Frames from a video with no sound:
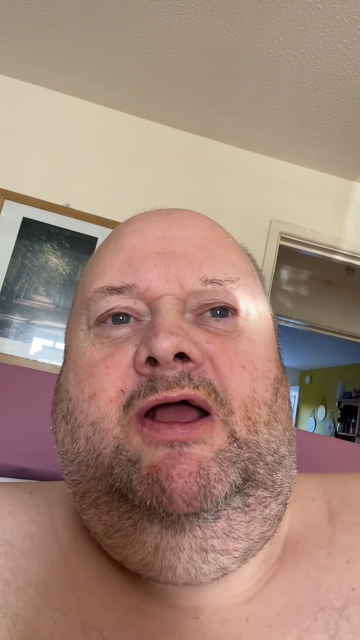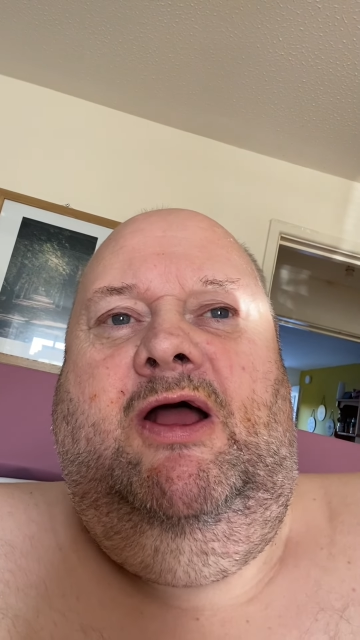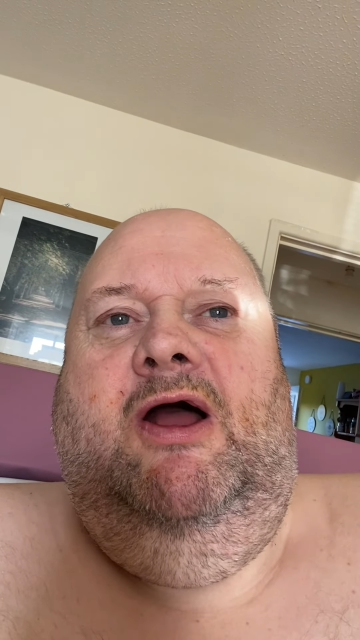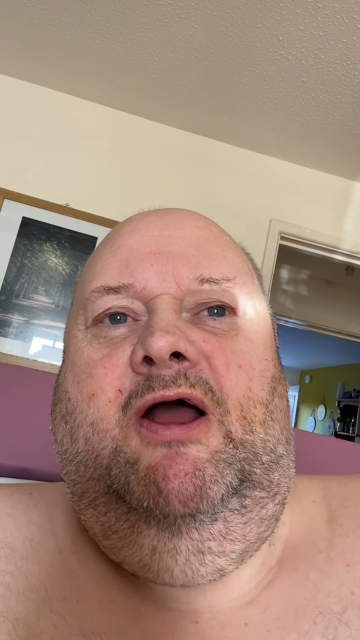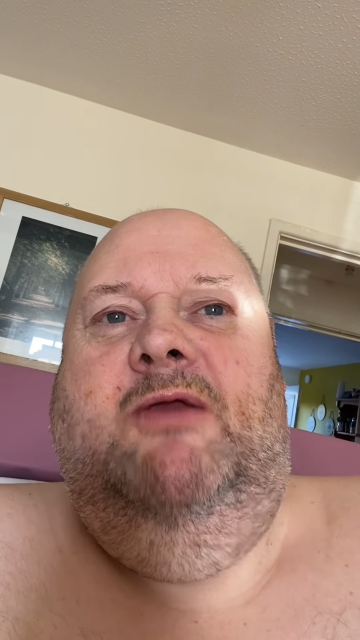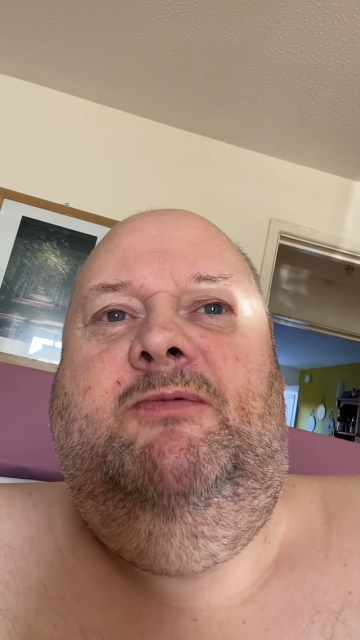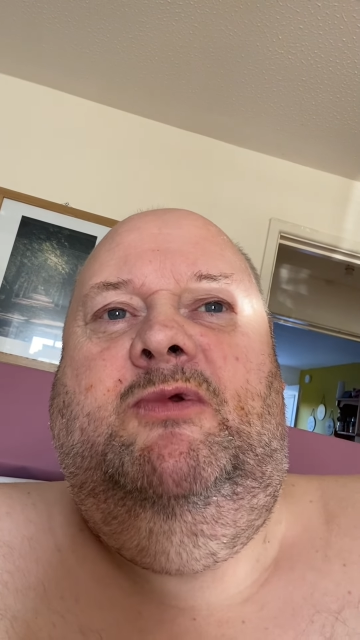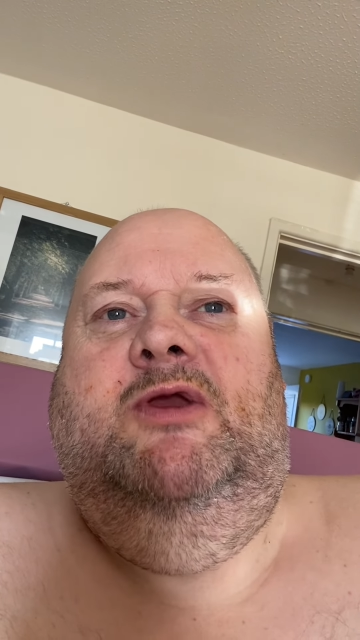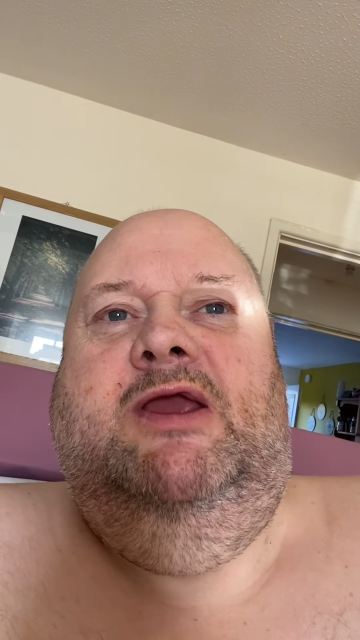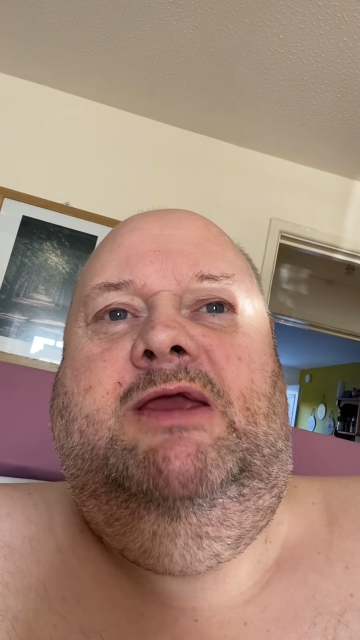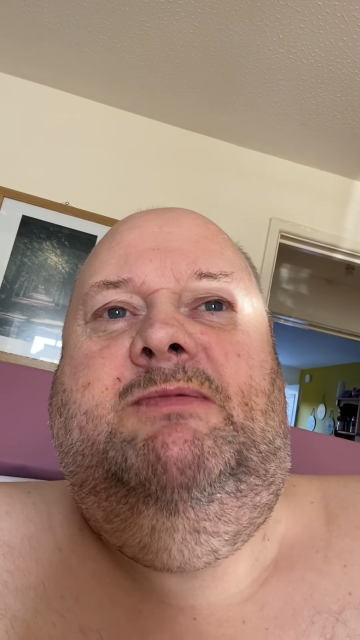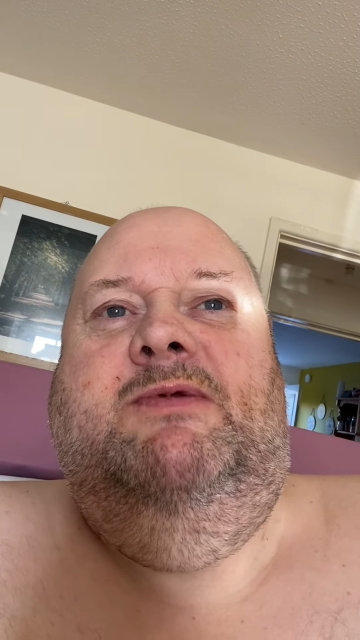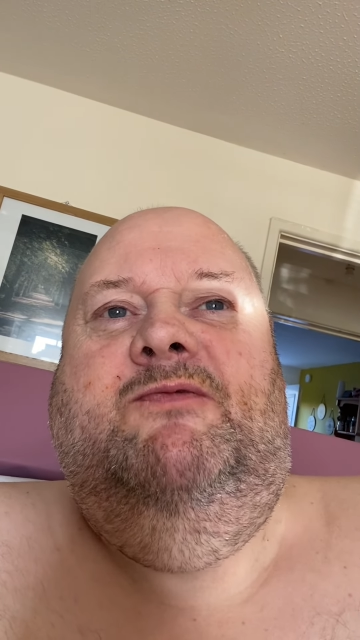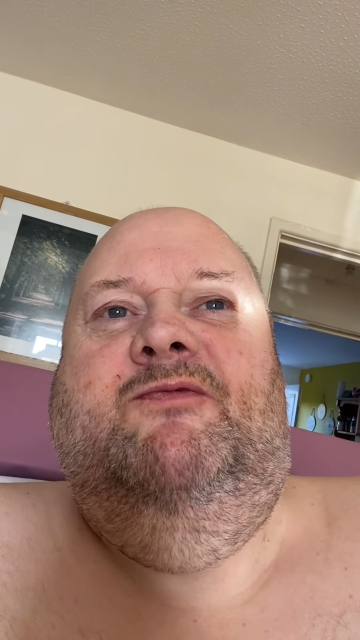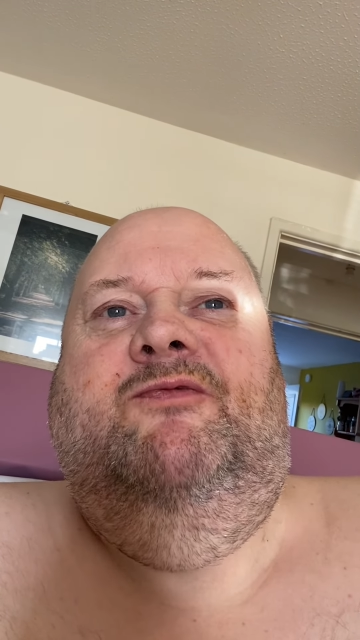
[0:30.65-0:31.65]
I hope you're
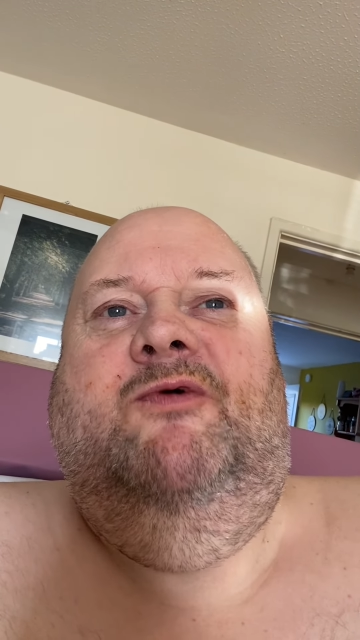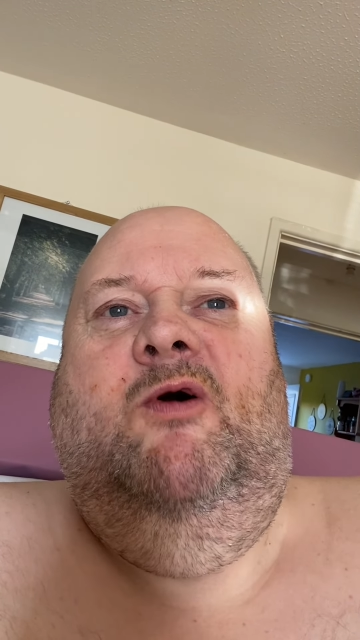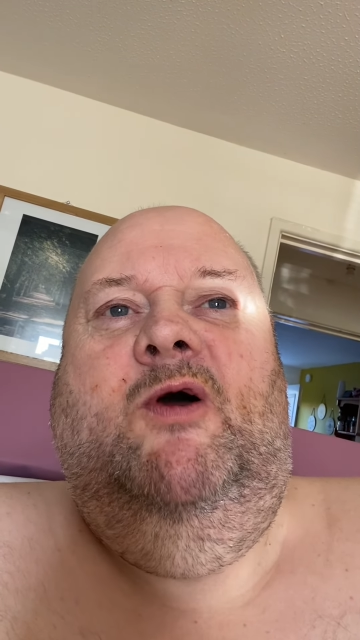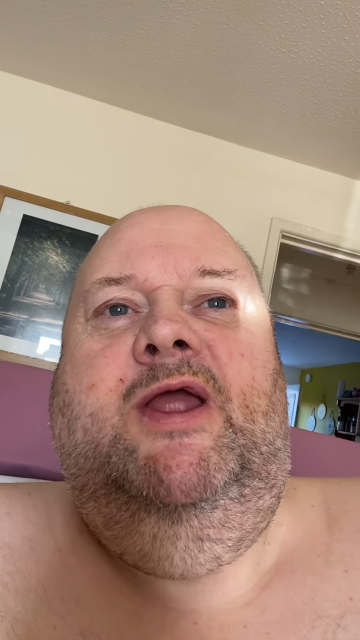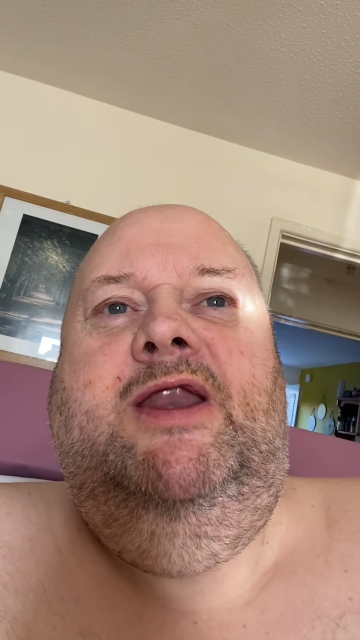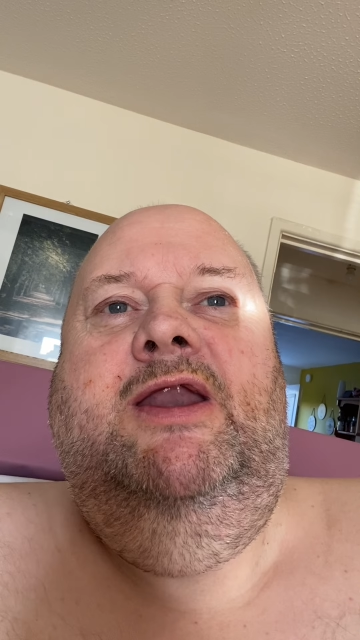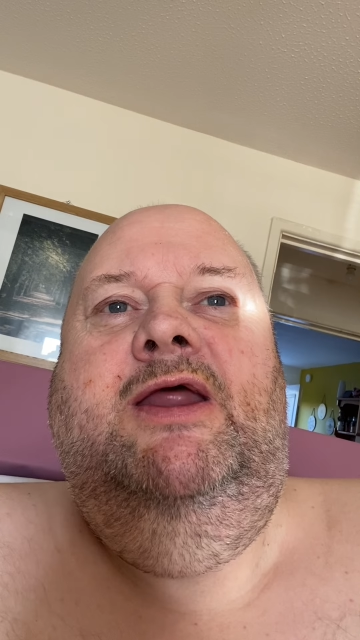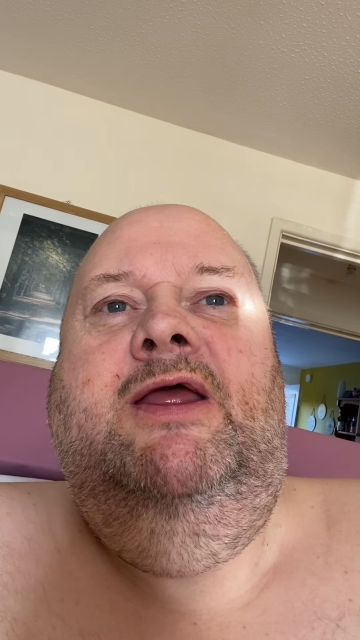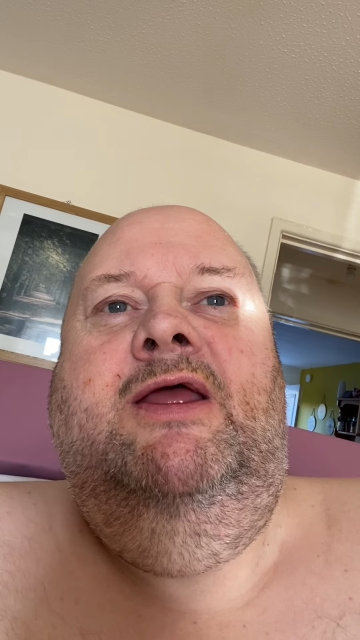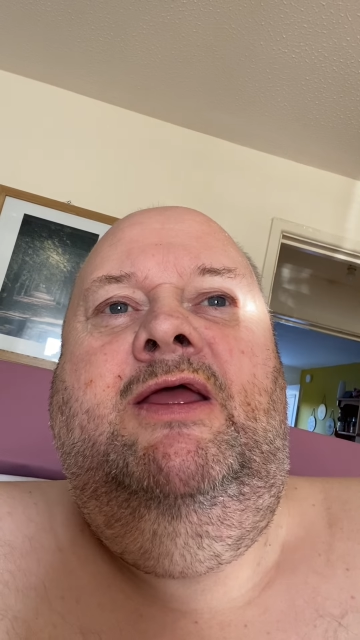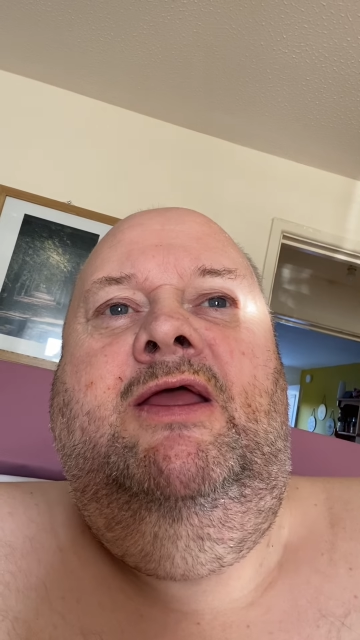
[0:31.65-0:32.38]
keeping fine.